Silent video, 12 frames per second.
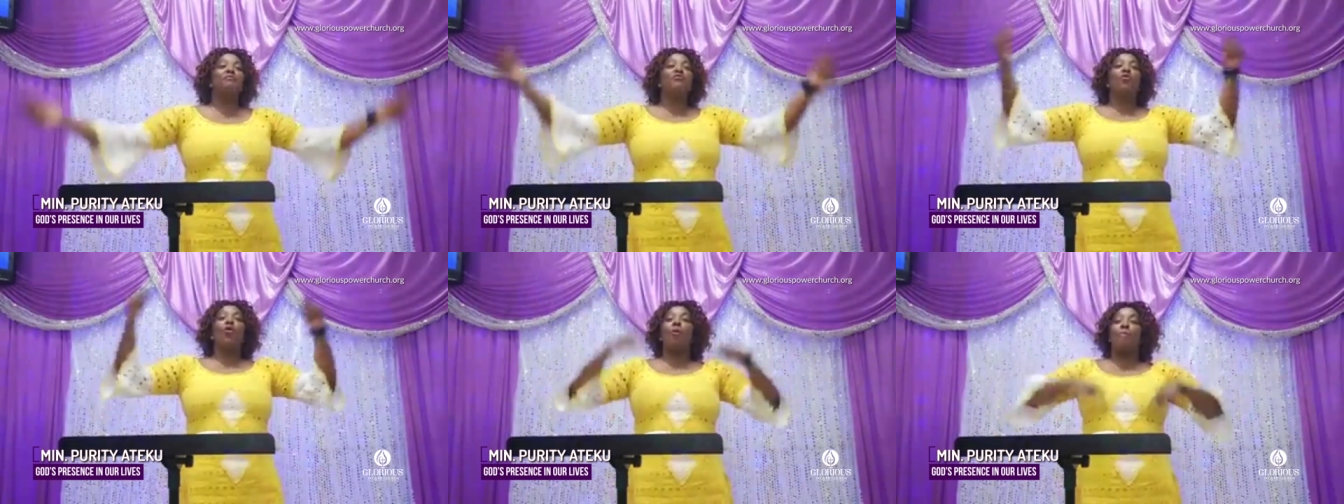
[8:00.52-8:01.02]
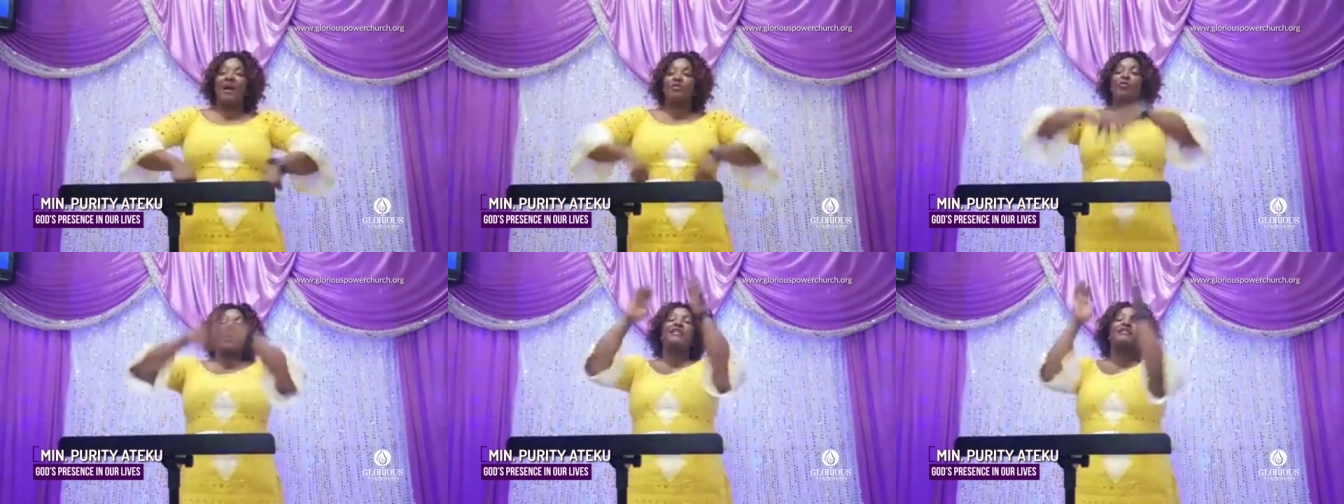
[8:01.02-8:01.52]
time you go
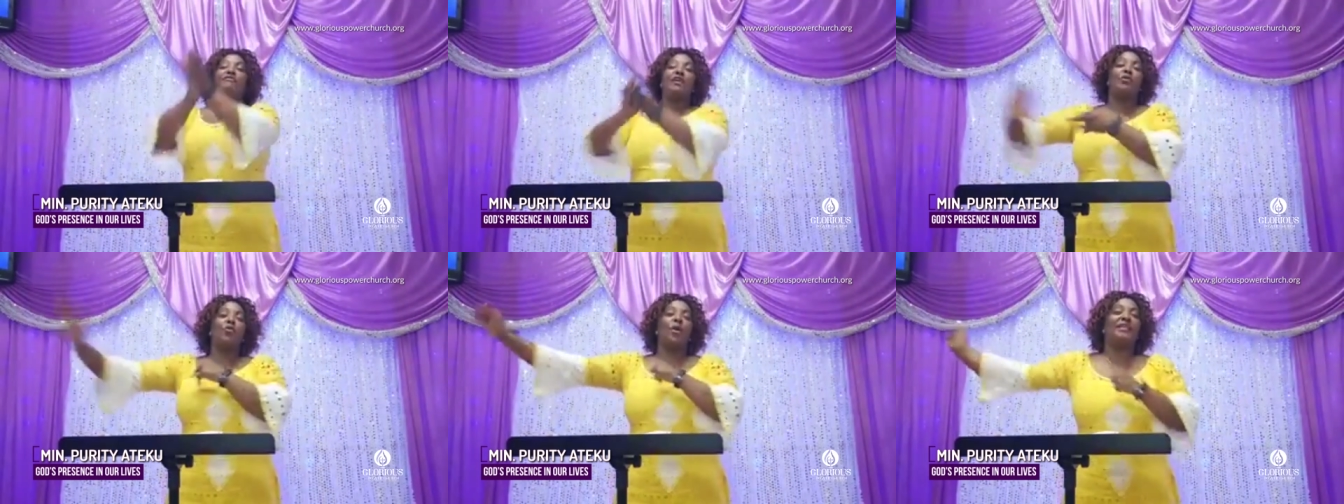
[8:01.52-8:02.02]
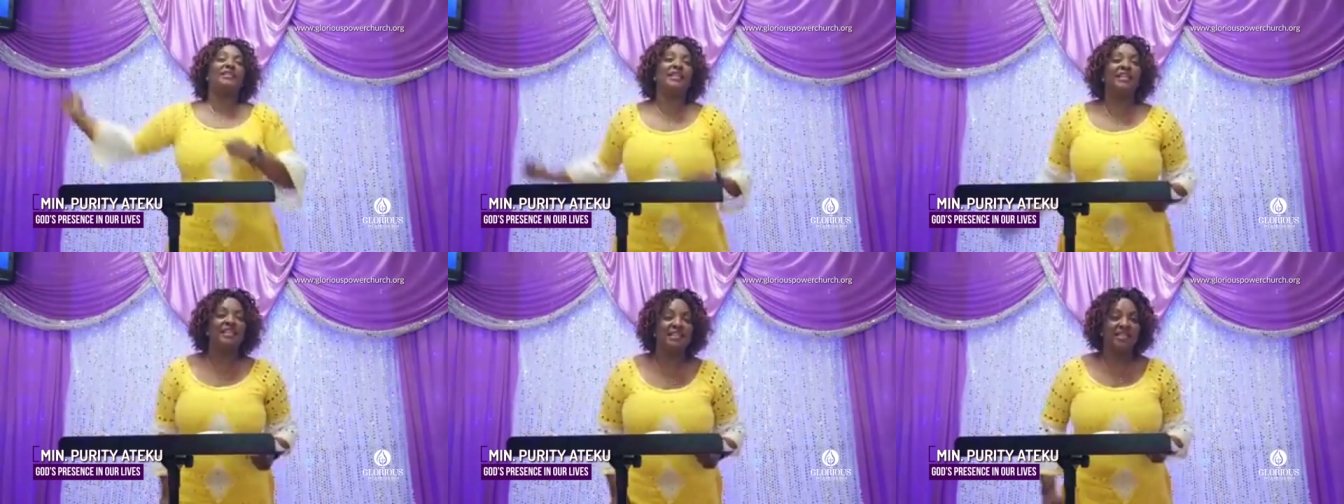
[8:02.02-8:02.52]
back you can't even go and
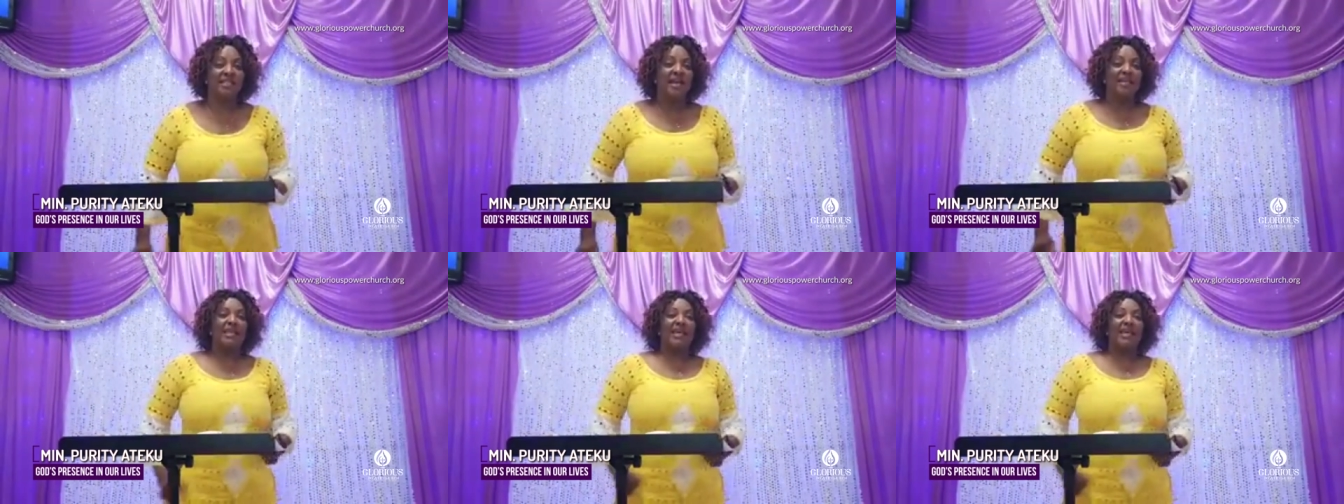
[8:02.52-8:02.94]
delete it